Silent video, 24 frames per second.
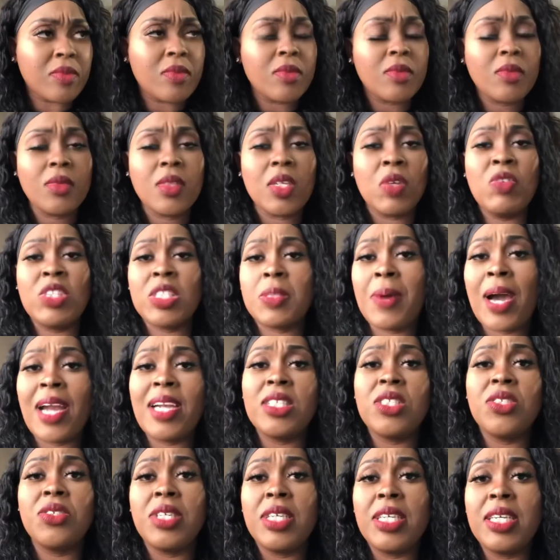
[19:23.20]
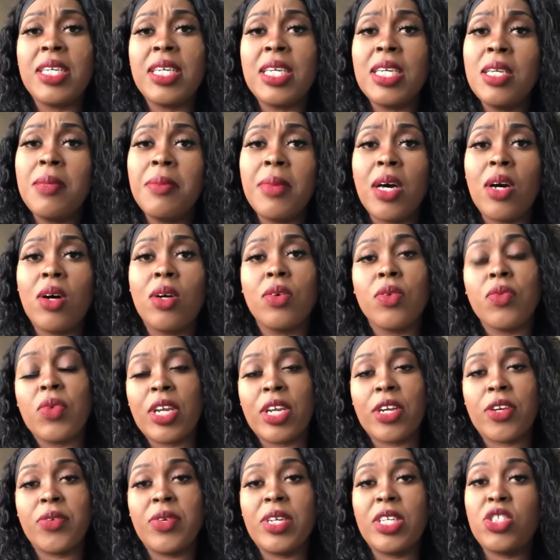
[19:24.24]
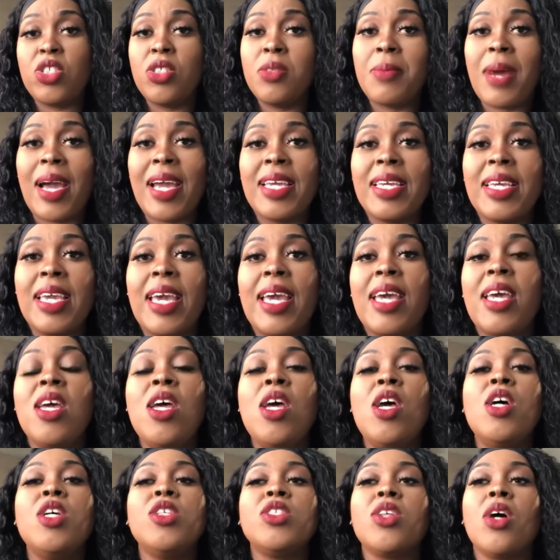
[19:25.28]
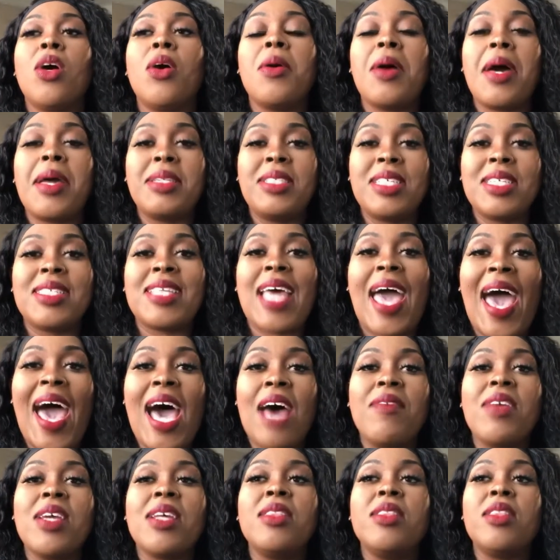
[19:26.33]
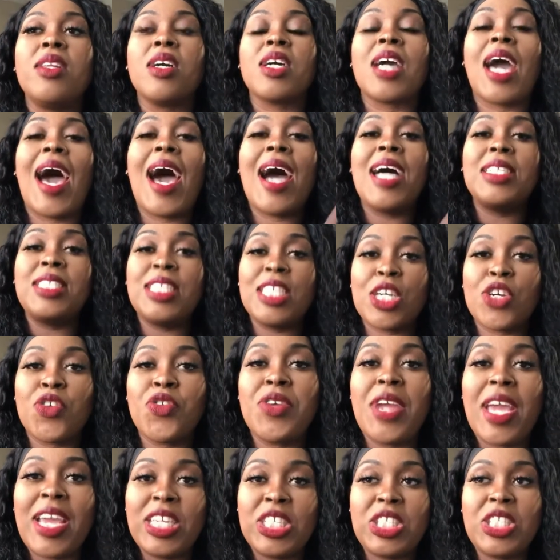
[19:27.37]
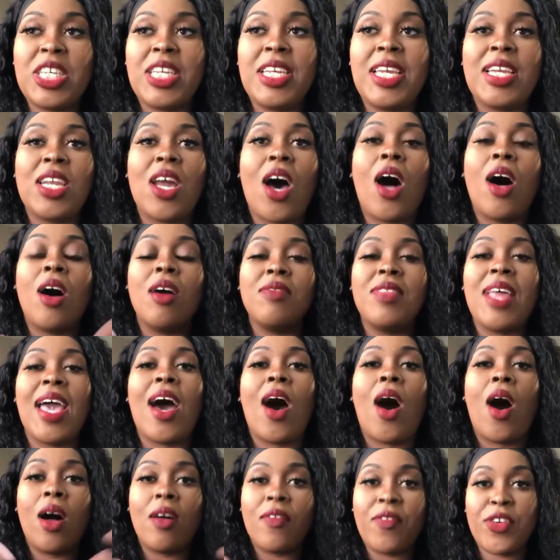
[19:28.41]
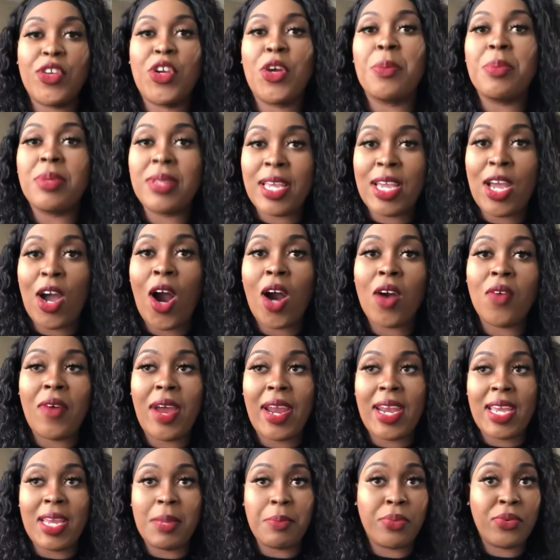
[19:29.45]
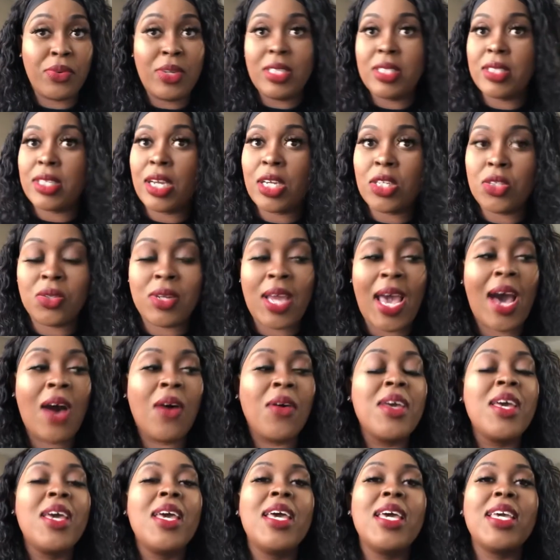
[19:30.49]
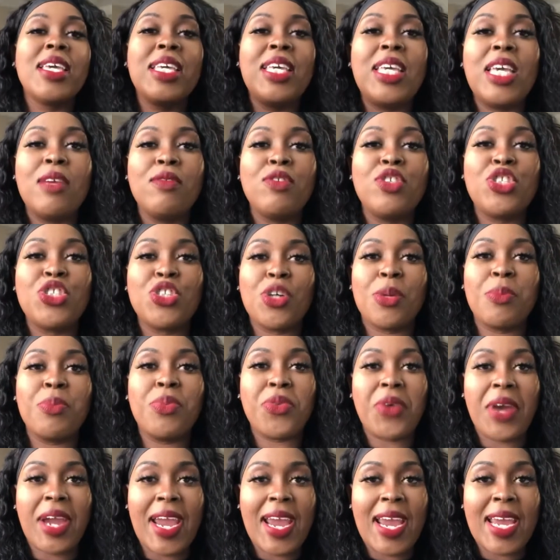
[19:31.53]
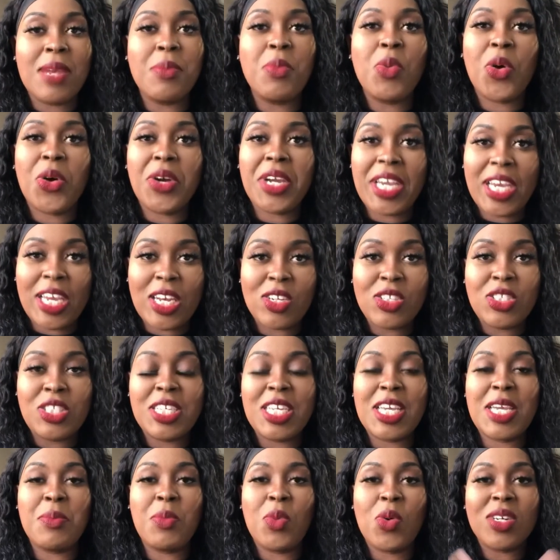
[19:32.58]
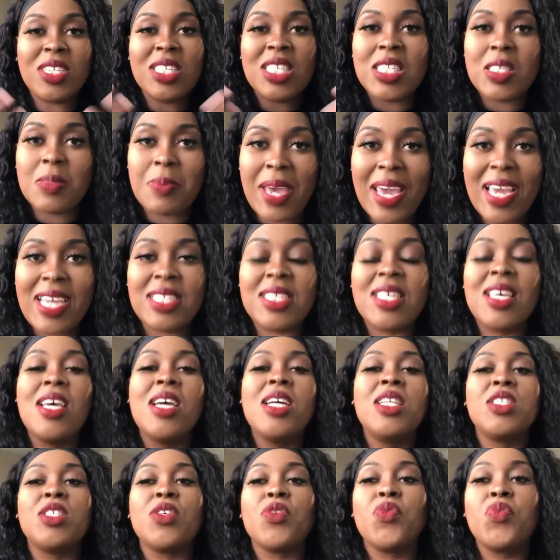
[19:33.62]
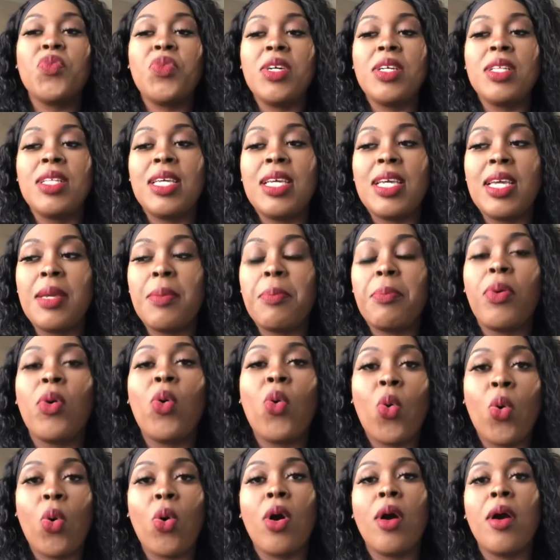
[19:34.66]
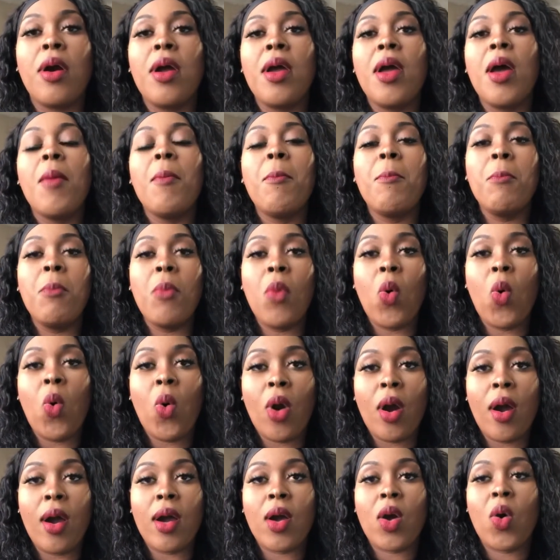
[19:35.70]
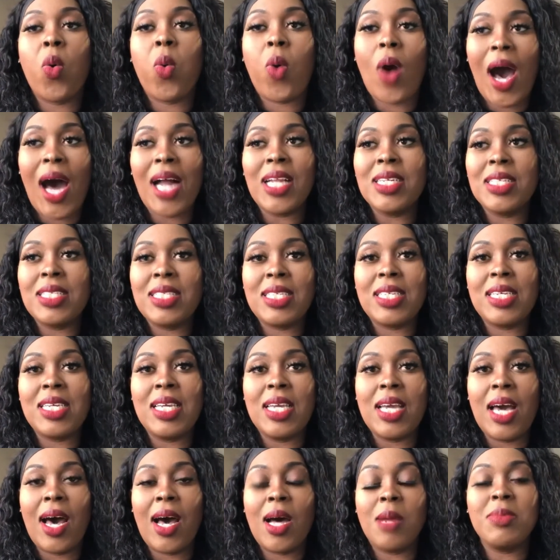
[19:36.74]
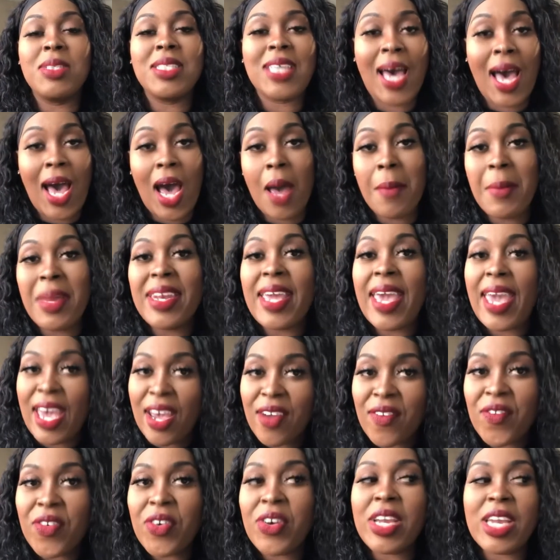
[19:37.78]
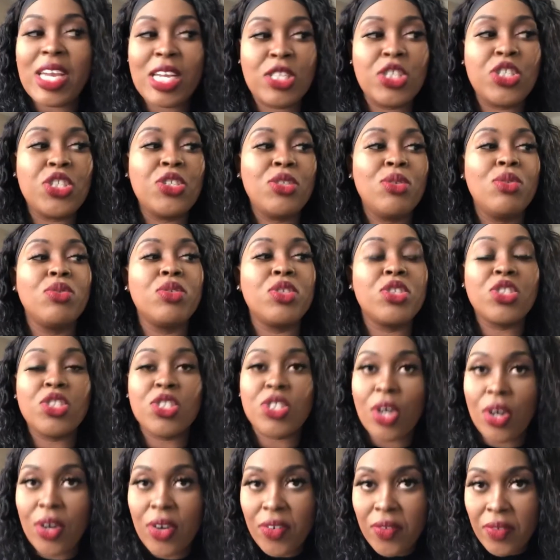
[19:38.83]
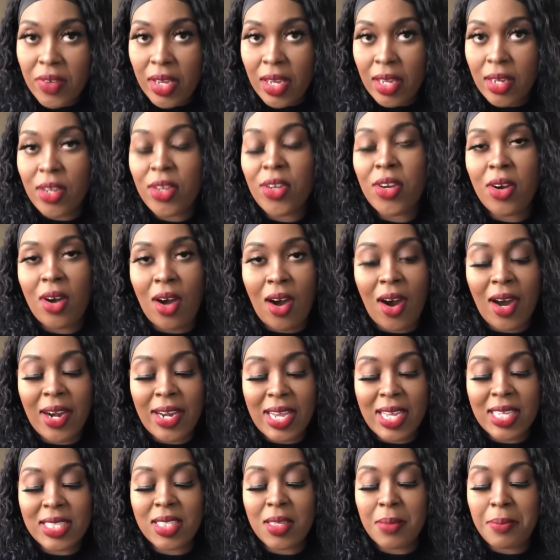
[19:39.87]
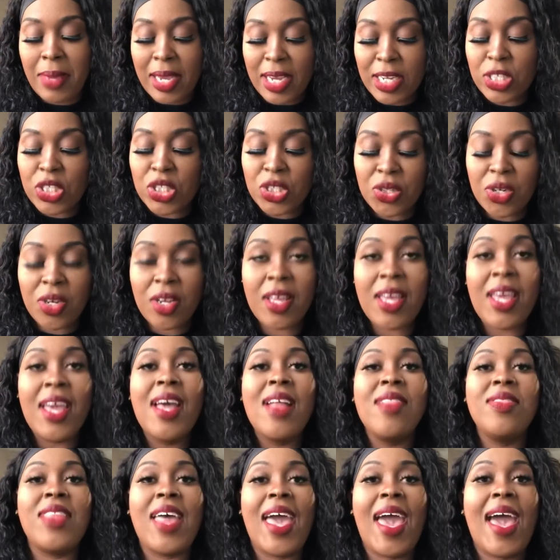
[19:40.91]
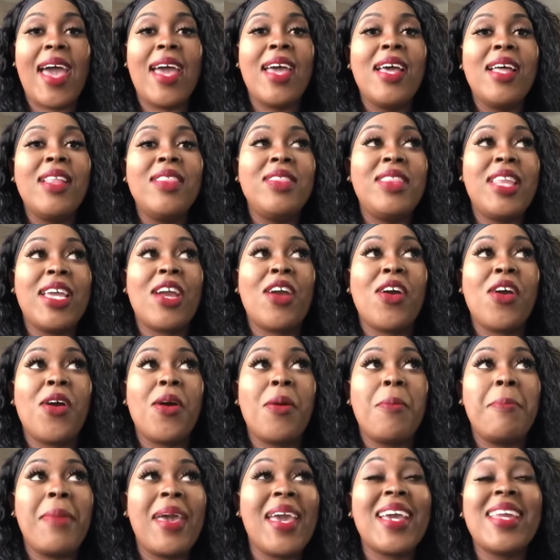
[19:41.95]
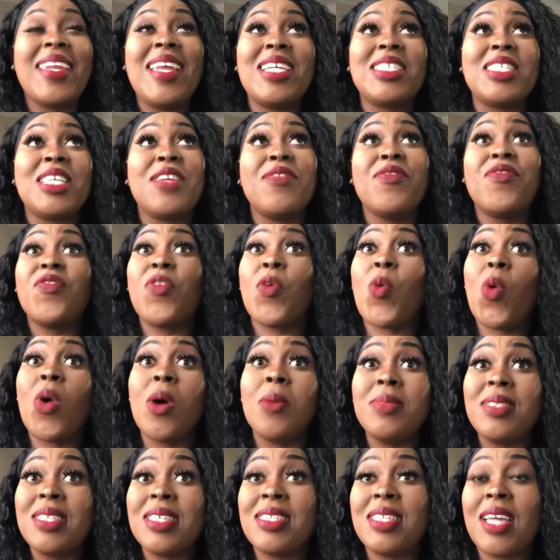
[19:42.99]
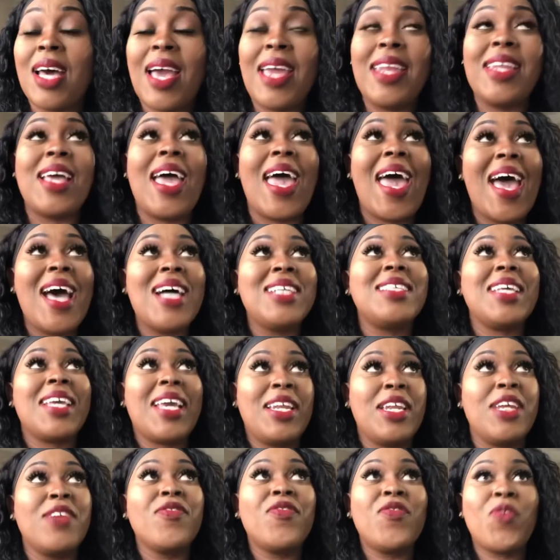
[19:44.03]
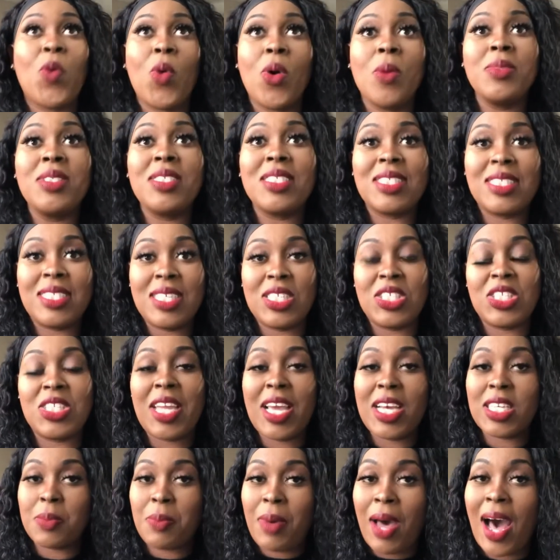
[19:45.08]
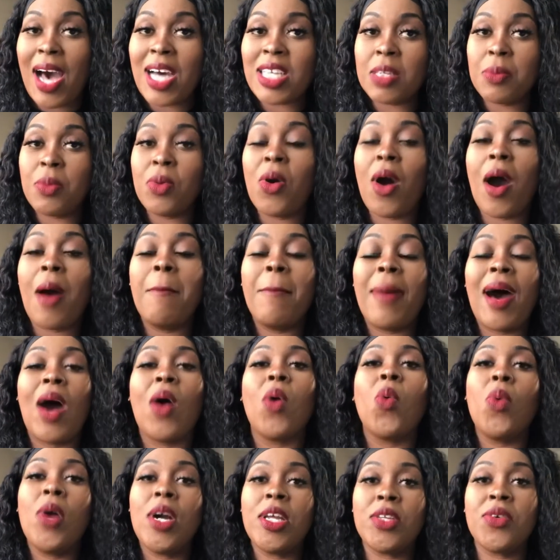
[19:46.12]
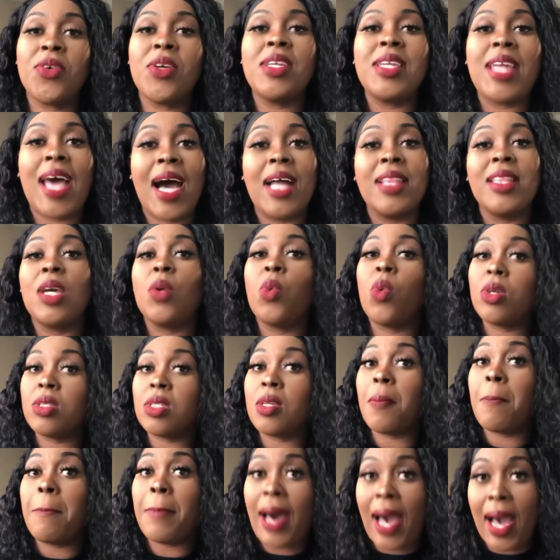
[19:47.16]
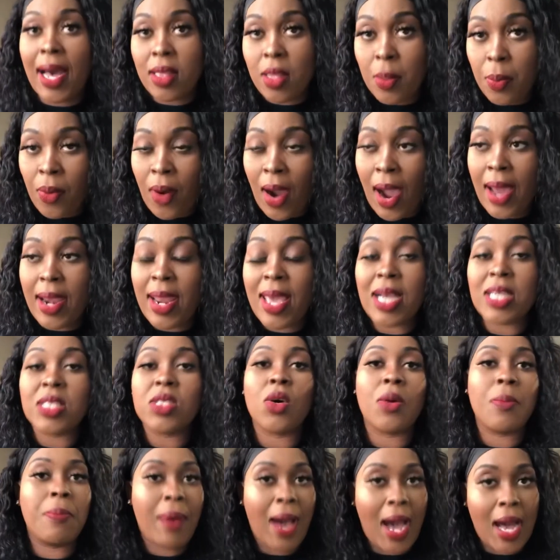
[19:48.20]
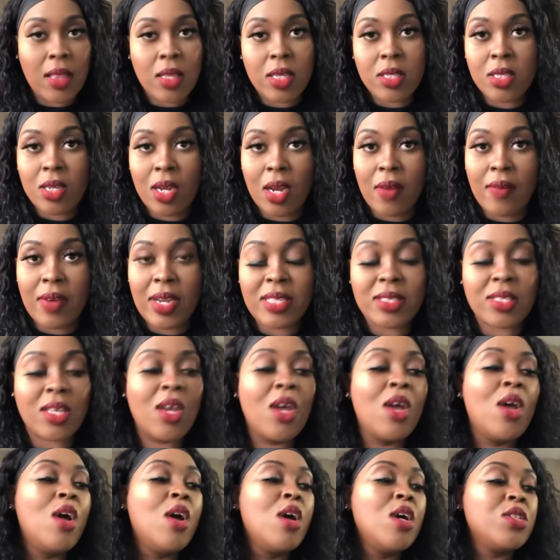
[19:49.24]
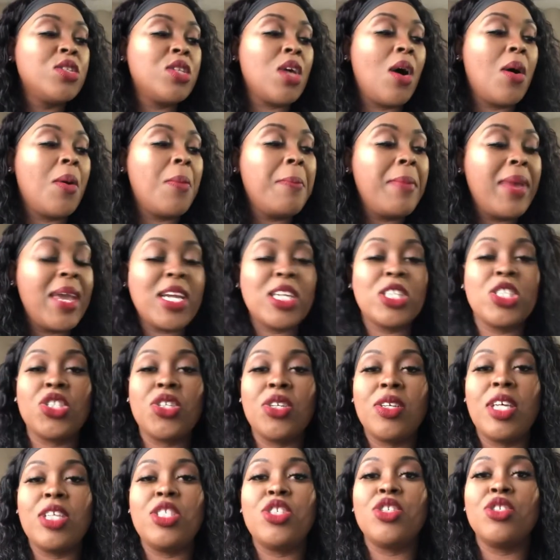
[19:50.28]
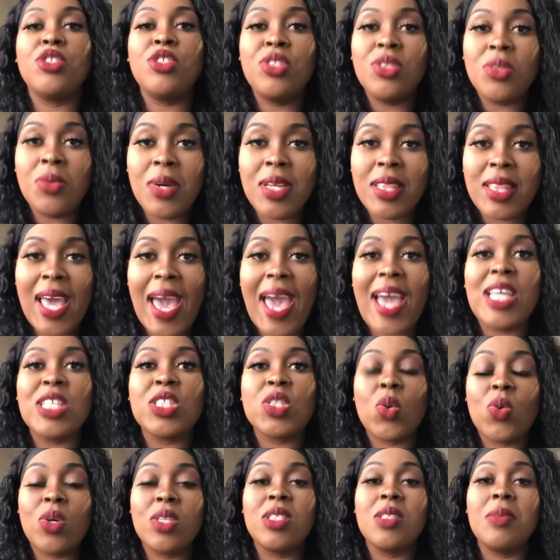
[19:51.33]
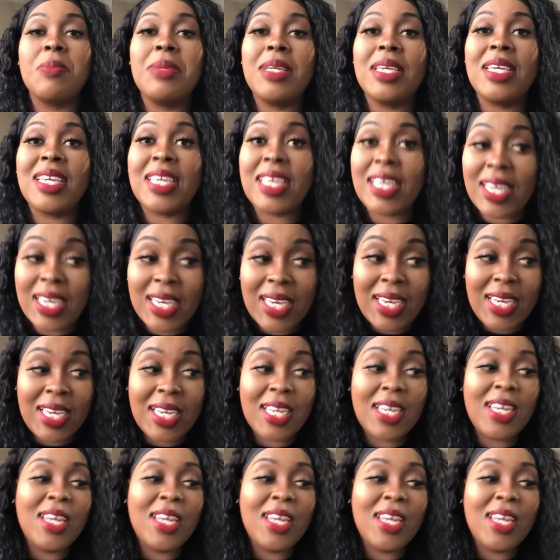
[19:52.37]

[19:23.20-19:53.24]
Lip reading: responding to any email inquiries you might get. So just having the content creation and all of that off of your plate already and pre-scheduled out gives your brain more energy and more space to really pour more quality time and effort into serving your audience and making sure that they're making as informed and as an informed decision as possible about whether or not they want to buy the products or buy the service. So making sure that you're doing that is going to be key